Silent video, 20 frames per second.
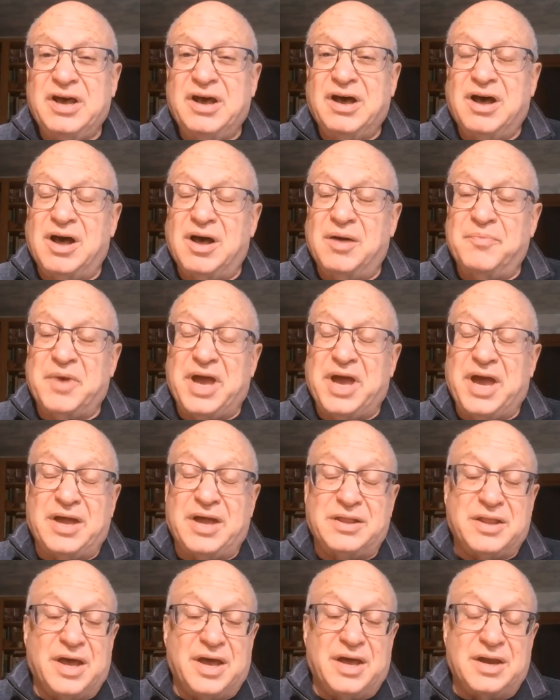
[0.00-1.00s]

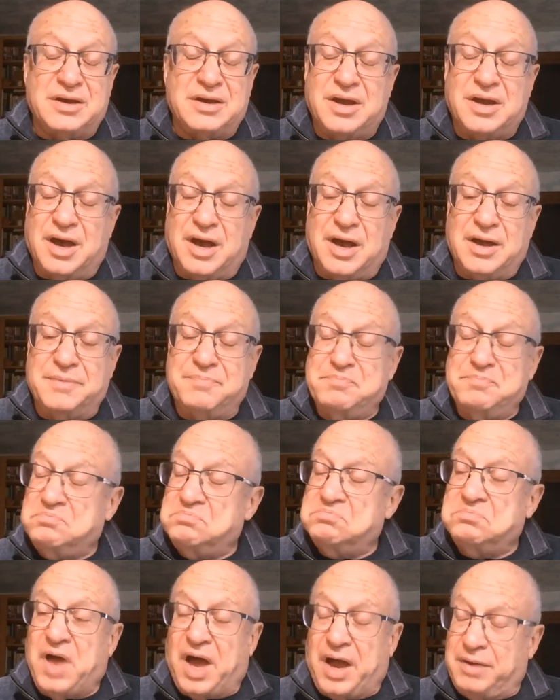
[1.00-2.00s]
And then
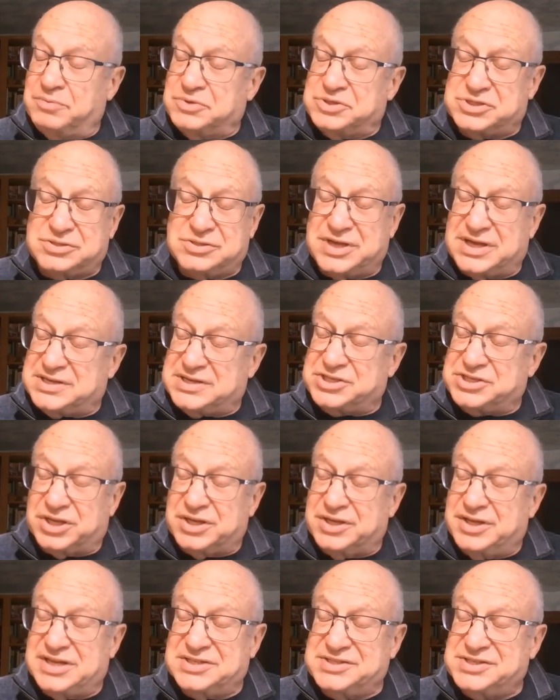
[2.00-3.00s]
I was
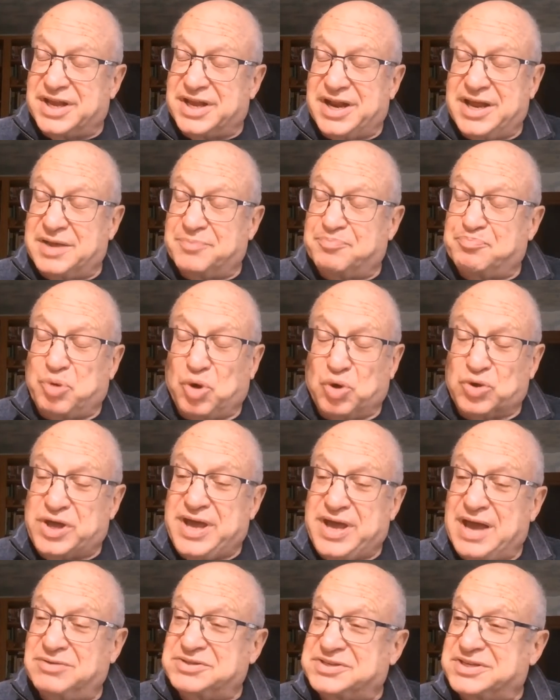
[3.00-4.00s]
actually yesterday at Polk
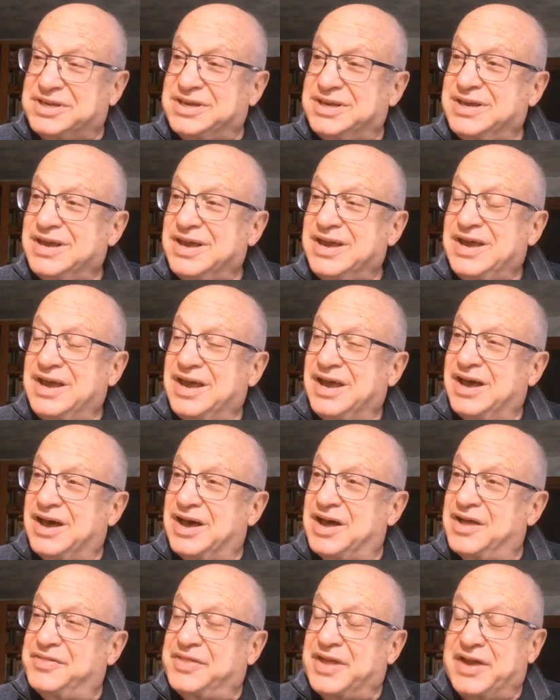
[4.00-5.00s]
County.
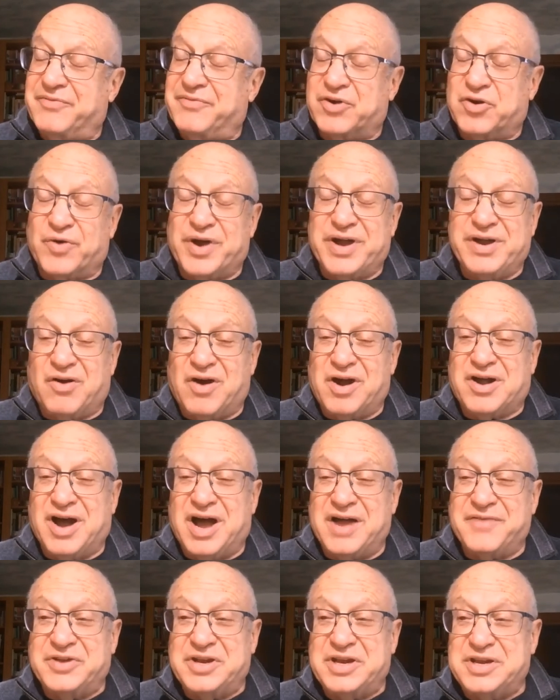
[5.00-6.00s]
They have a great
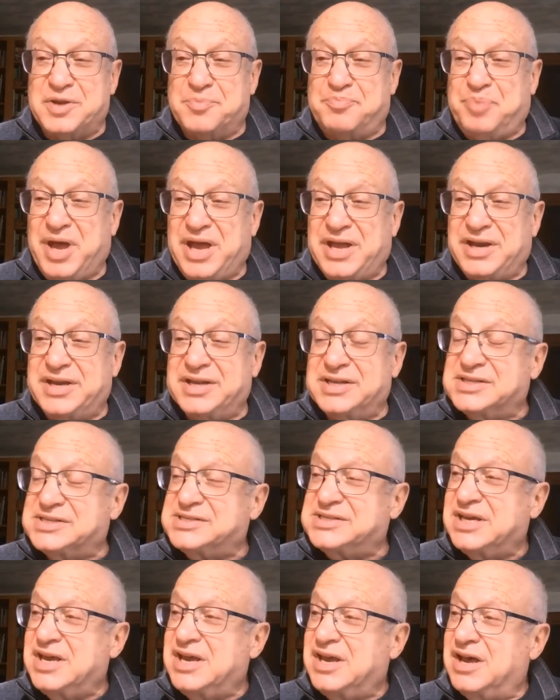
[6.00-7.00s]
archive in
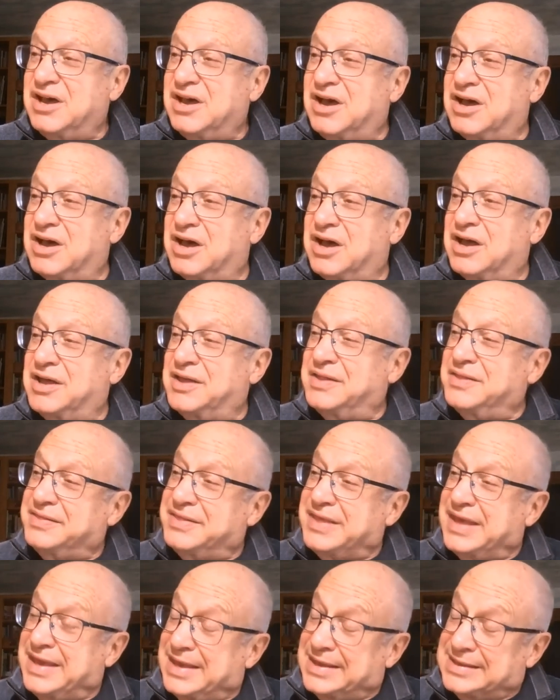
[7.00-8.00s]
Independence,
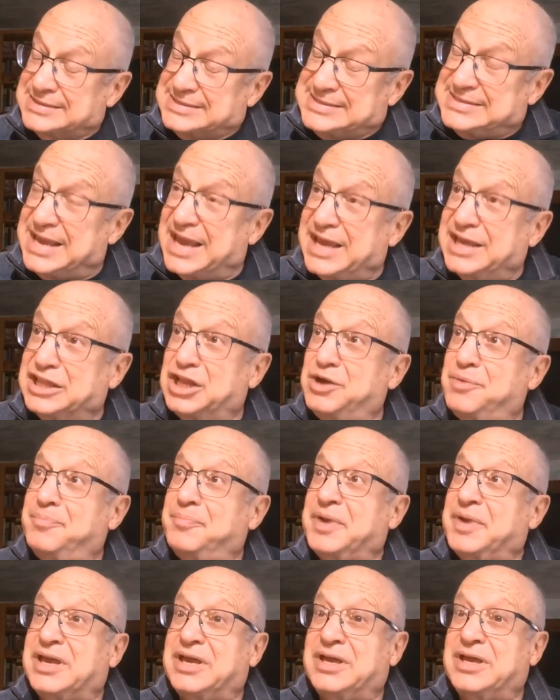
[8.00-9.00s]
in
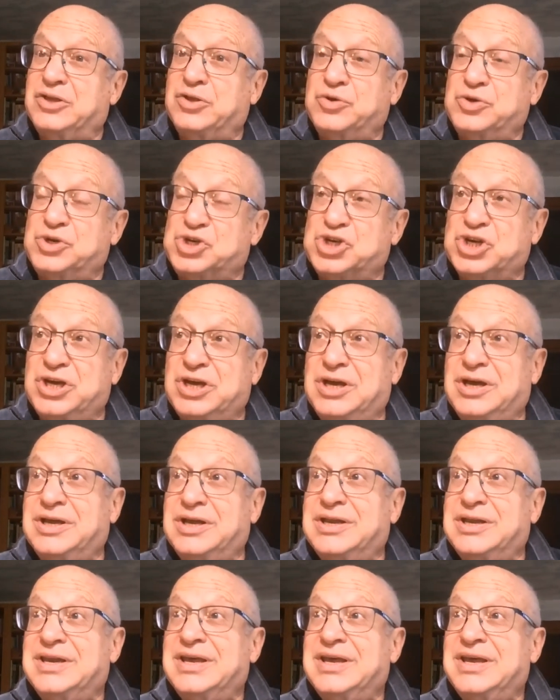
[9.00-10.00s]
Salem, in
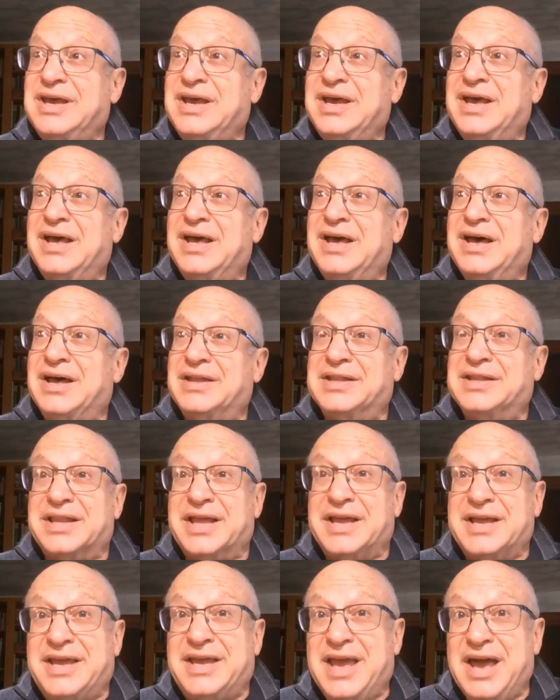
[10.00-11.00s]
Eugene, the
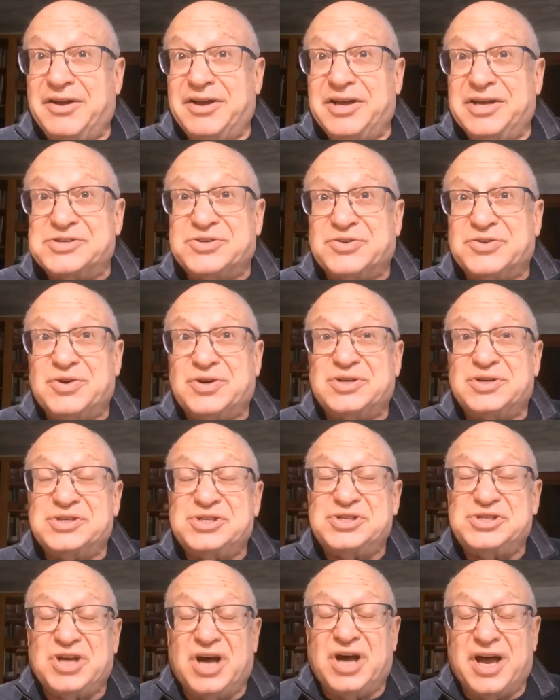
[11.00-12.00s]
Lane County Historical
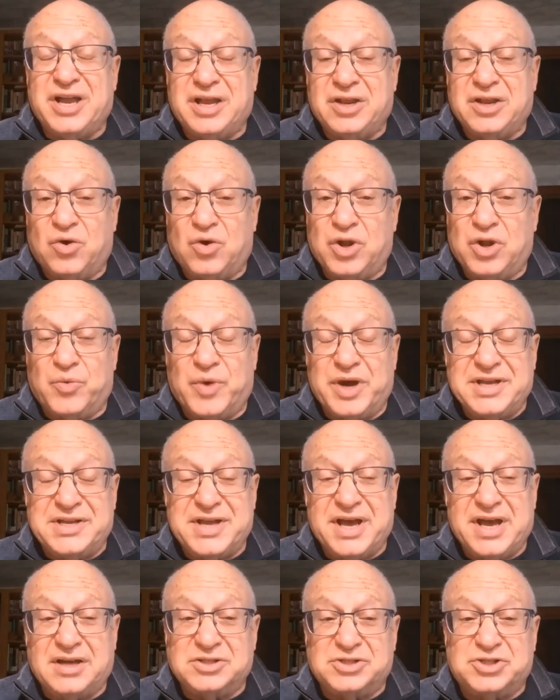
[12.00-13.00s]
Society, and all the way
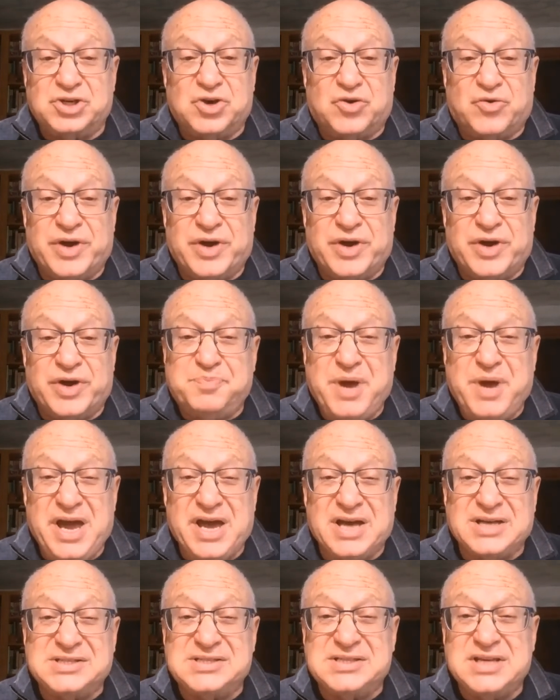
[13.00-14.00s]
down to Grants
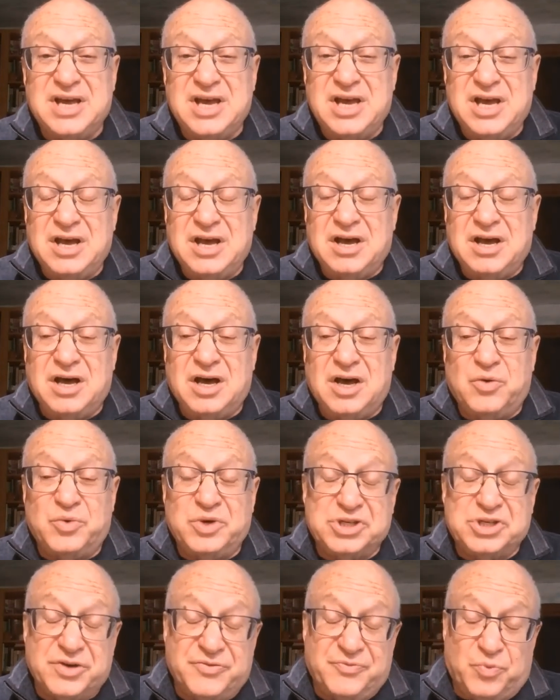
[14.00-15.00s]
Pass,
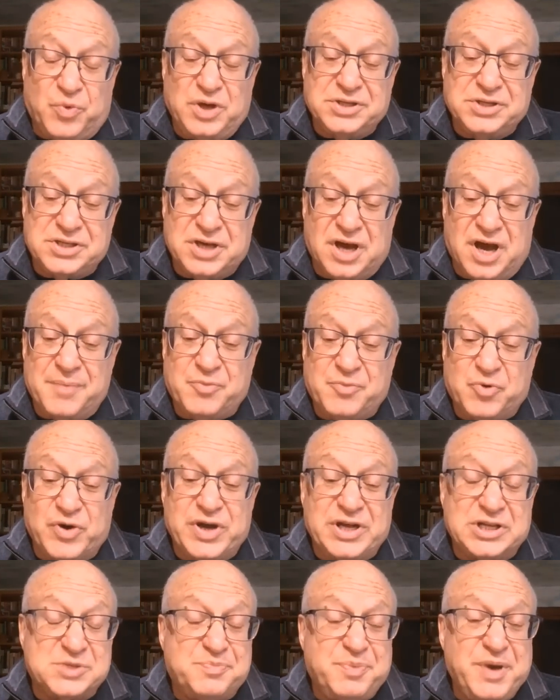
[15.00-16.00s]
which at one time
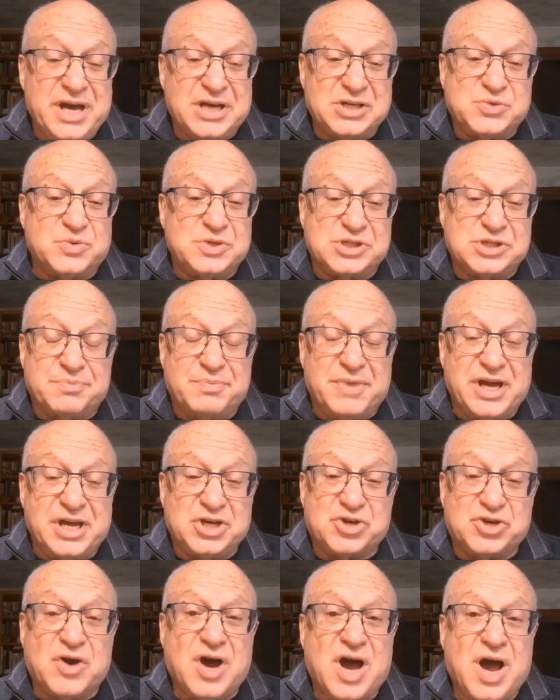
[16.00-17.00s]
Grants Pass was a
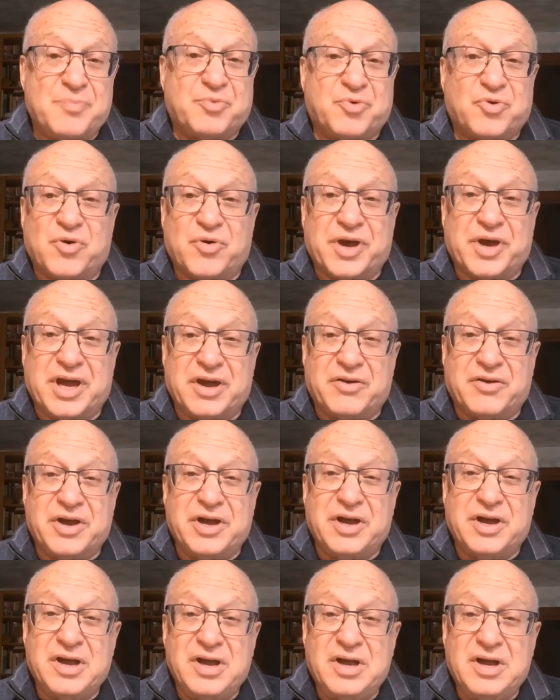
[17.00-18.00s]
major hop growing
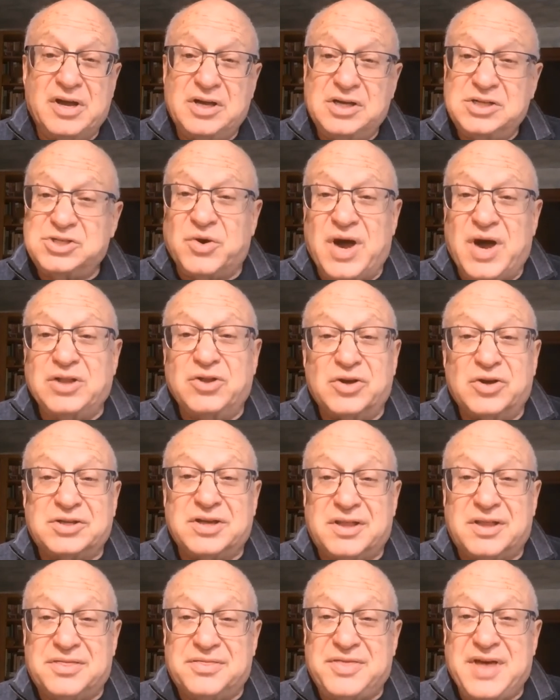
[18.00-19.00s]
area. So I looked
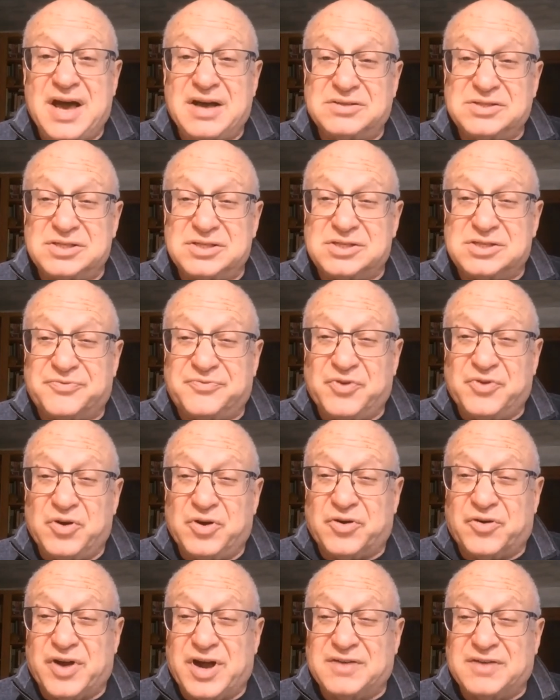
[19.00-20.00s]
at thousands of
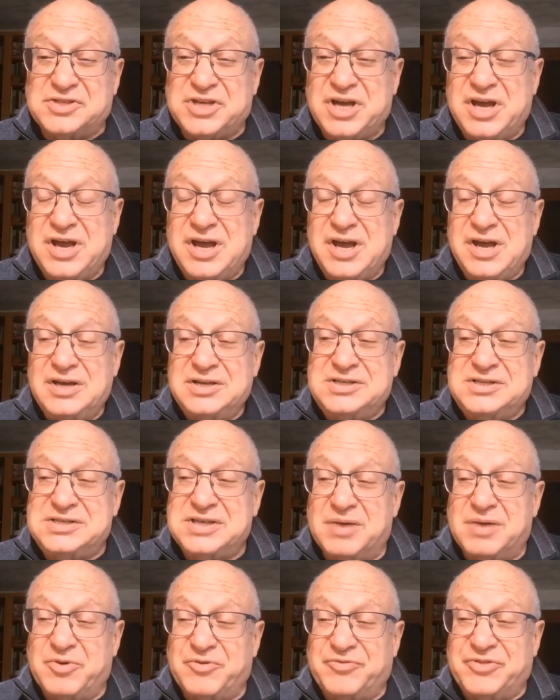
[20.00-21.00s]
photographs.
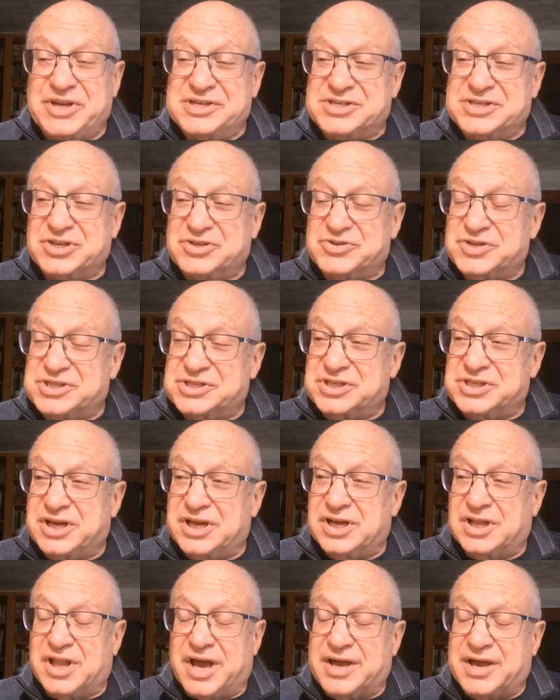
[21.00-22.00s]
Some of these
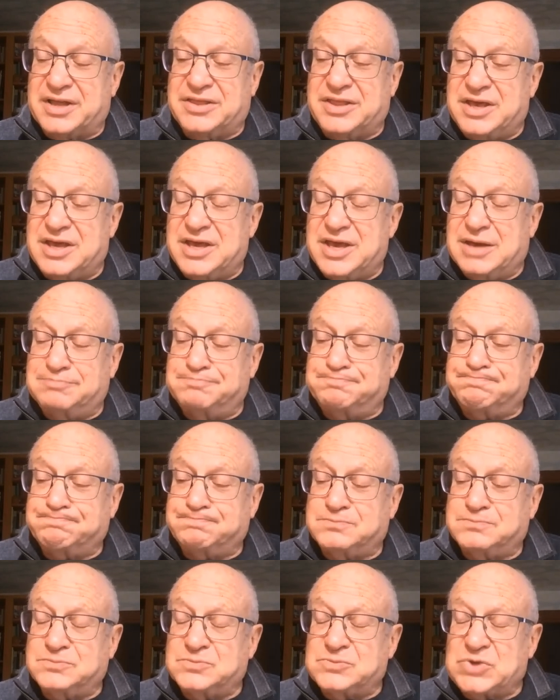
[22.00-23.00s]
interesting, like the
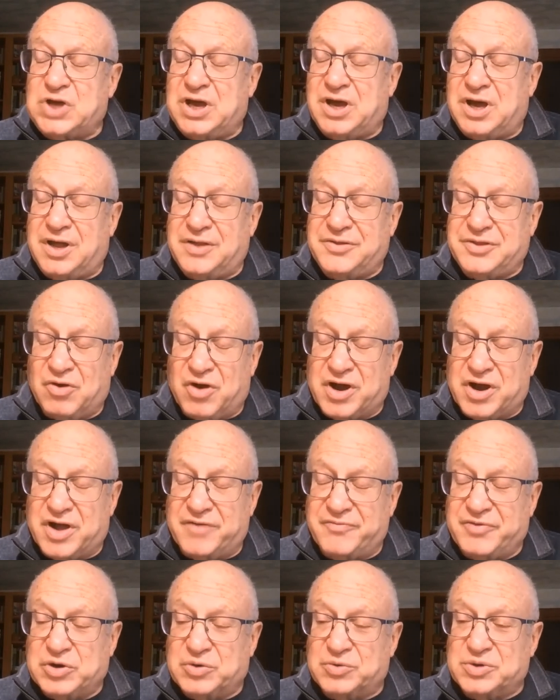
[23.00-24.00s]

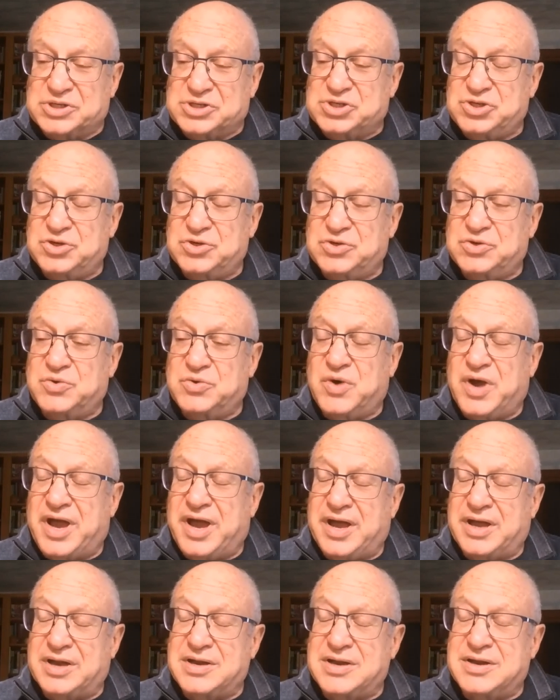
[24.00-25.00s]
archive at OSU
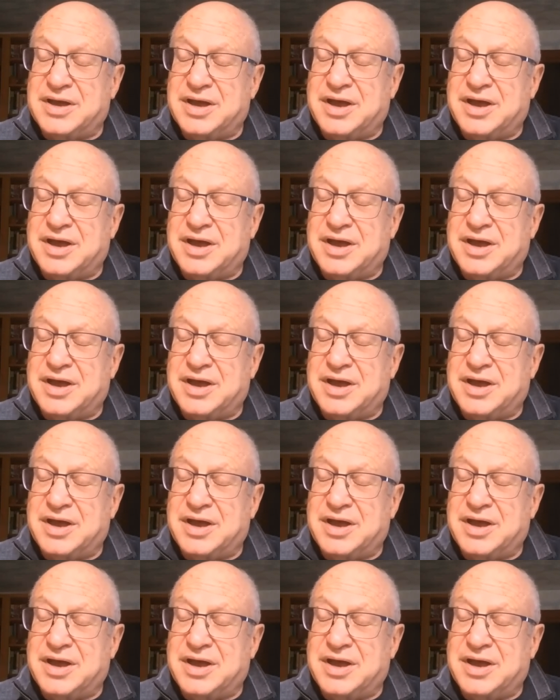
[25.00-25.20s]
and